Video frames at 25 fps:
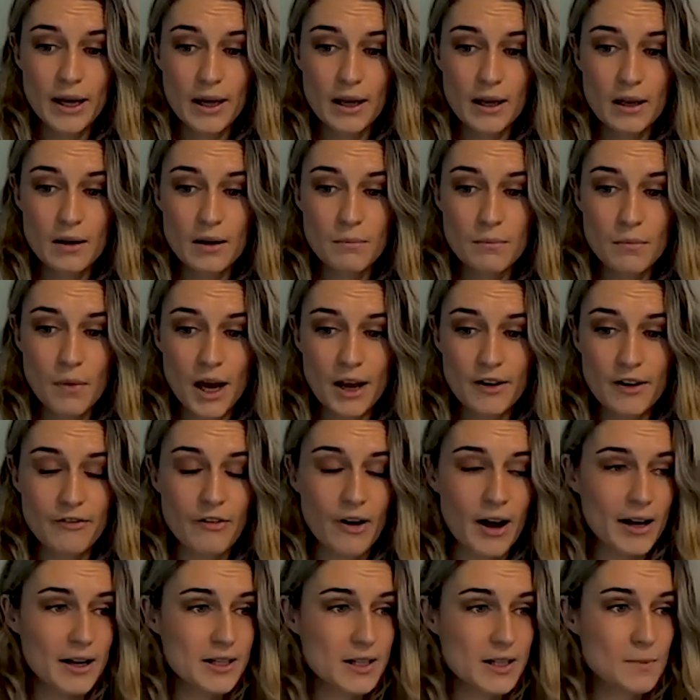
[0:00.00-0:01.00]
In my
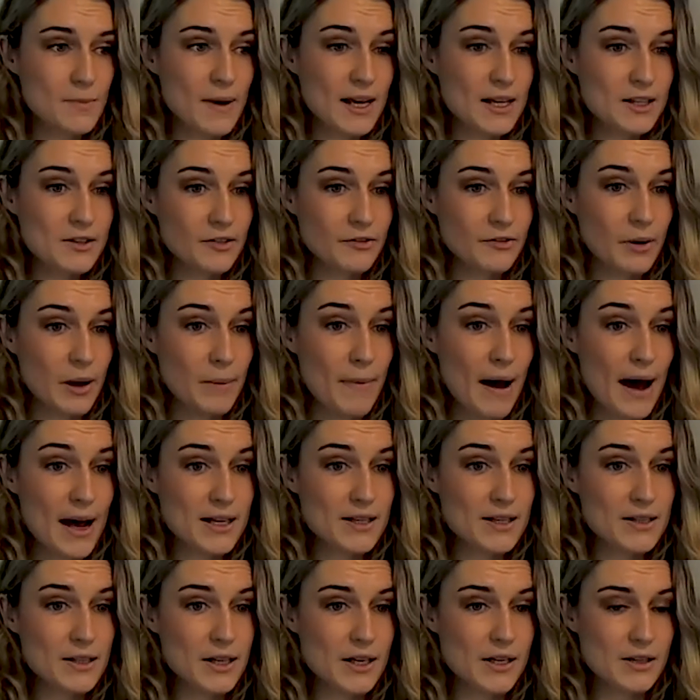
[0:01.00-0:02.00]
final semester of my
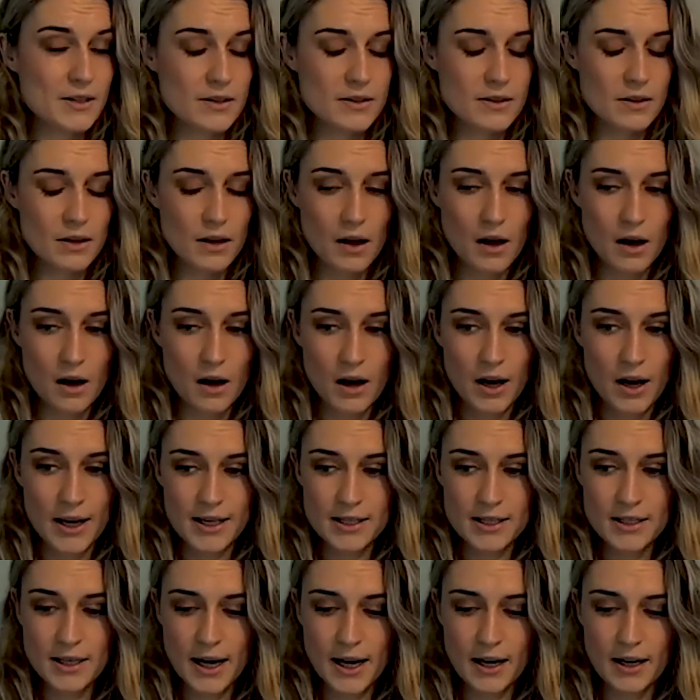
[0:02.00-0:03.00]
master's, I
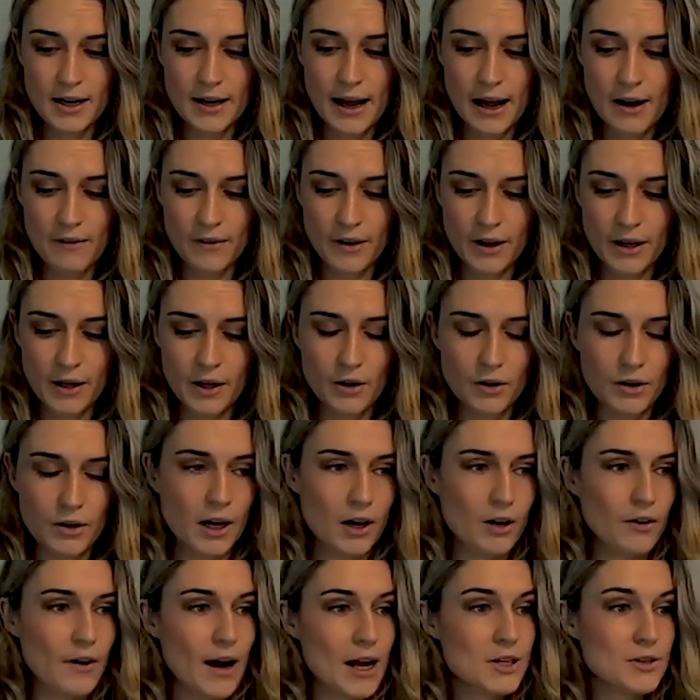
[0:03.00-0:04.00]
started having a look
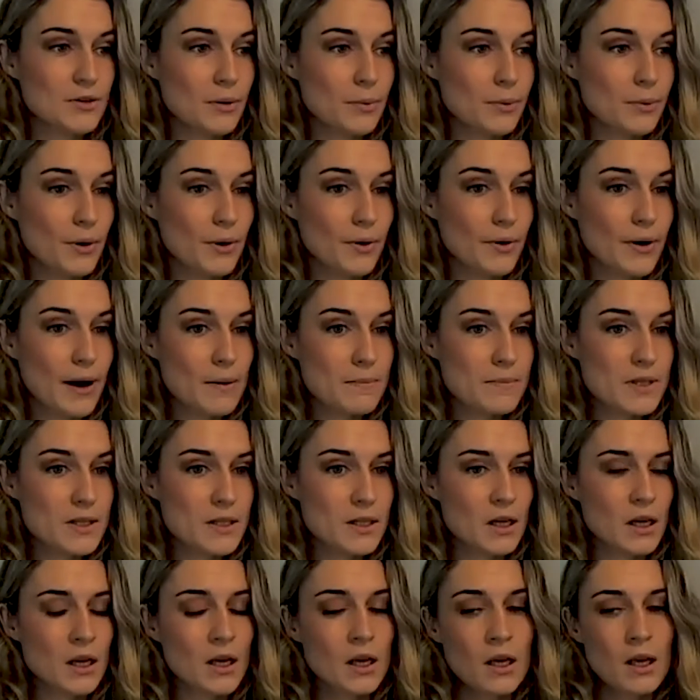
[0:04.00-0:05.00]
at graduate programs.
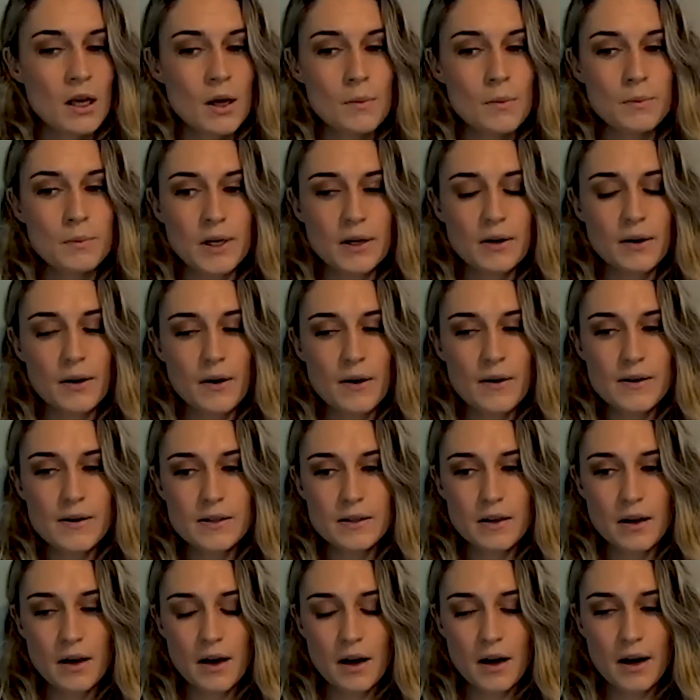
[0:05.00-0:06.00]

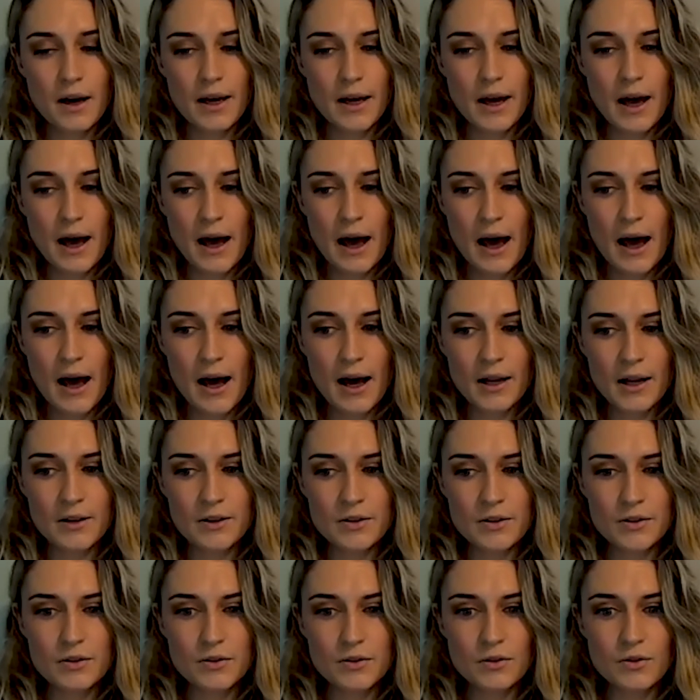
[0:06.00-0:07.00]
Because I
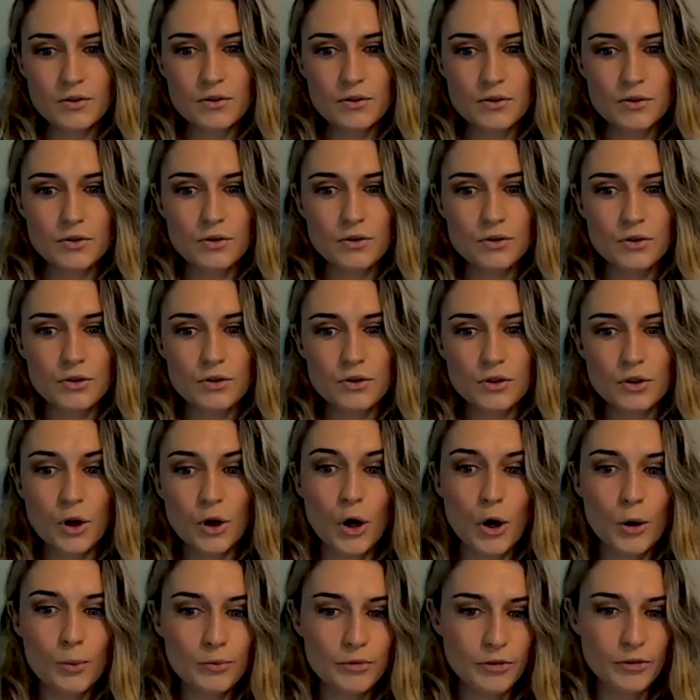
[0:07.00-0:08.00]
had
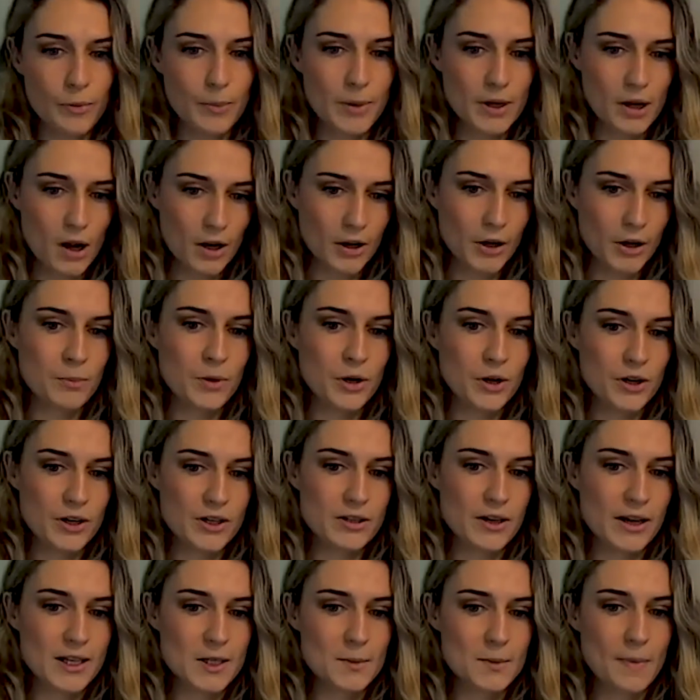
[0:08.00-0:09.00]
come from a non-computer
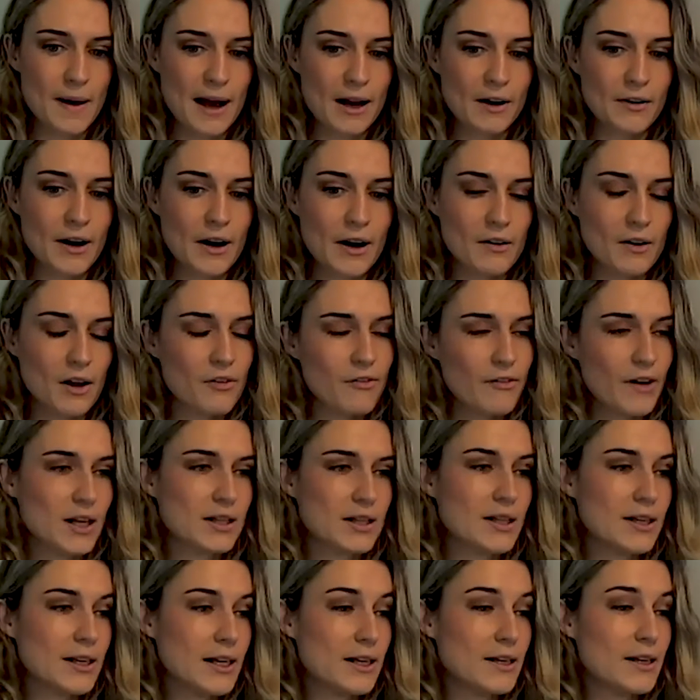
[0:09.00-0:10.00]
science background, I
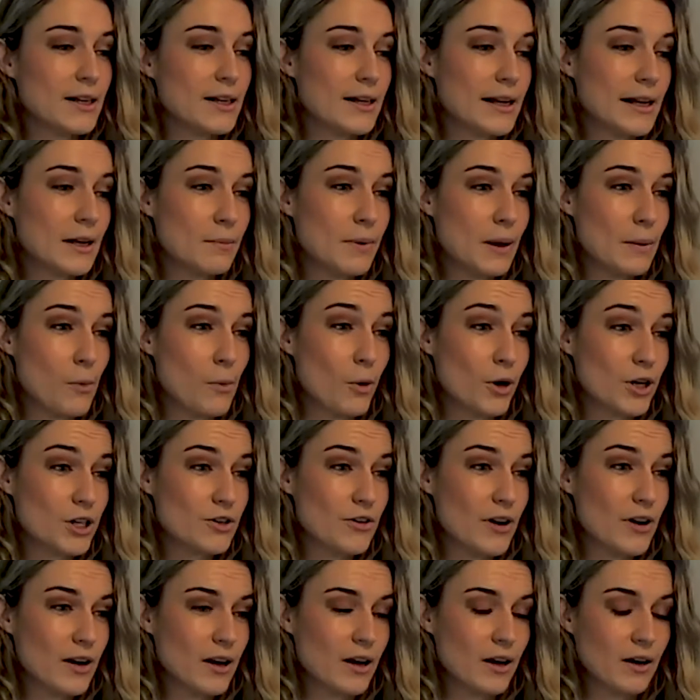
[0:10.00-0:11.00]
felt I needed a little bit more
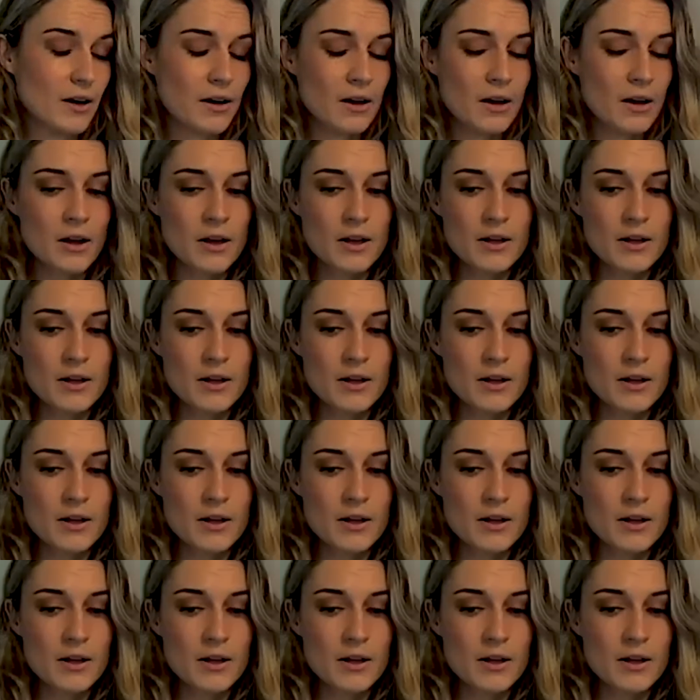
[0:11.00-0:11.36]
training.